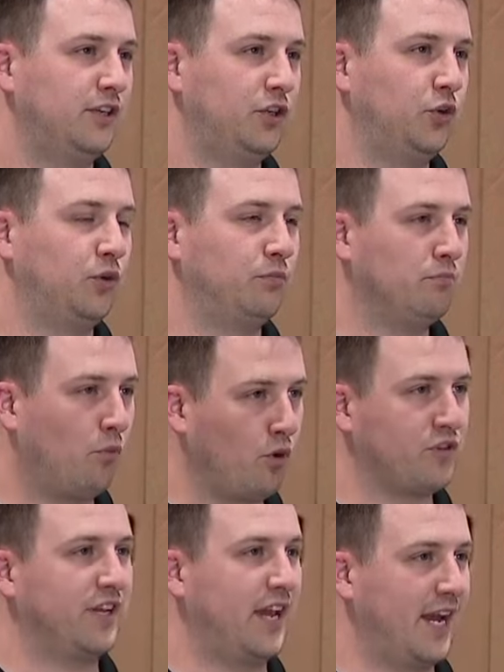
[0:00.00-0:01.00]
you
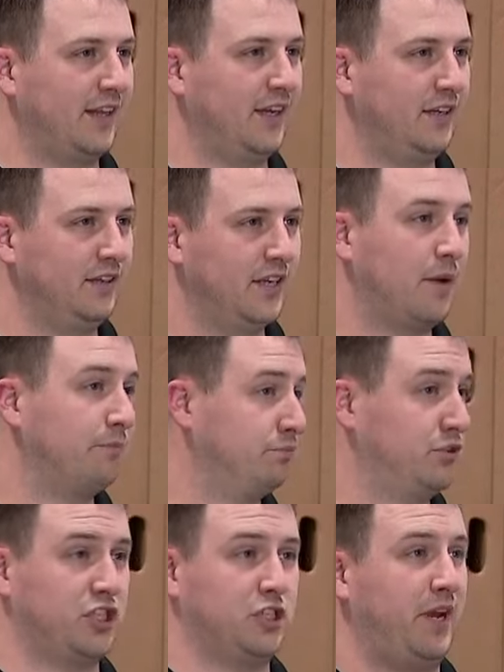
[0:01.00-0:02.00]
more than likely, and I'm
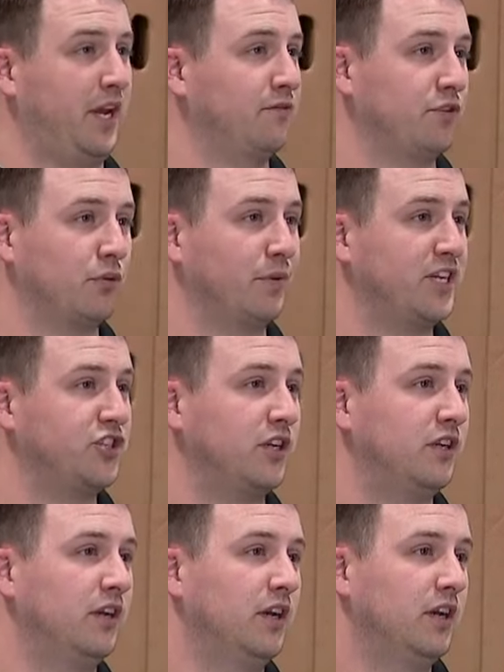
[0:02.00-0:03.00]
just speaking for the
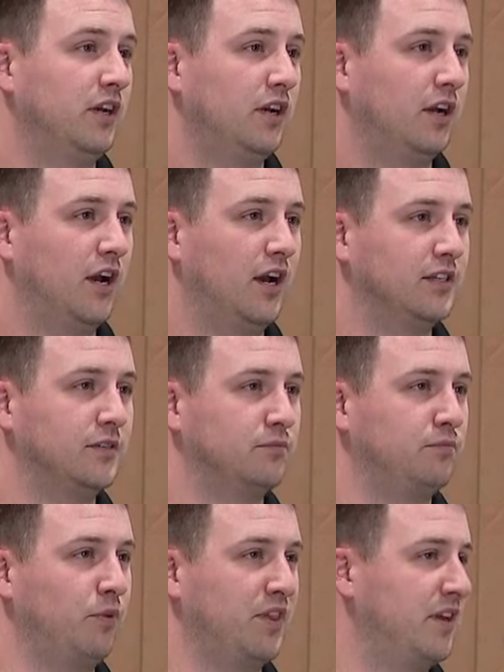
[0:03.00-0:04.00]
region, uh, is
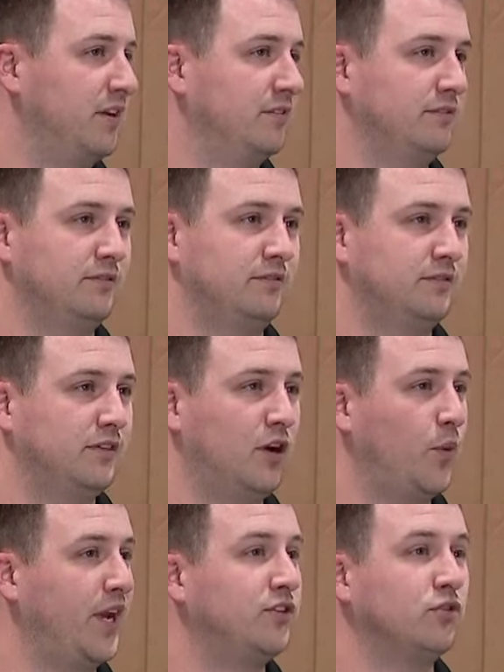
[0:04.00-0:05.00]
within
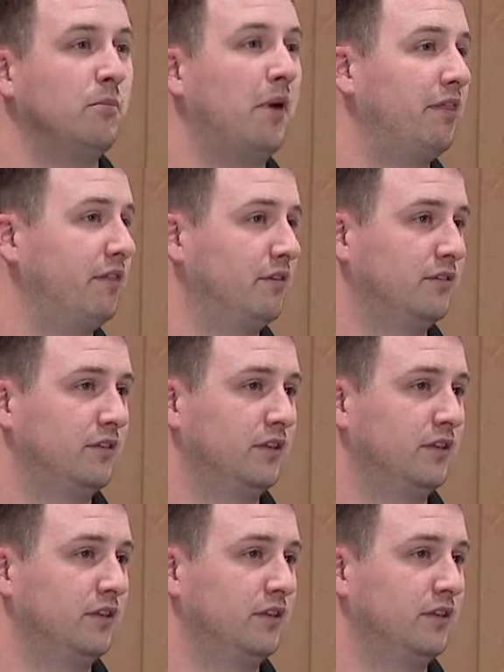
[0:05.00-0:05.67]
a week to a month.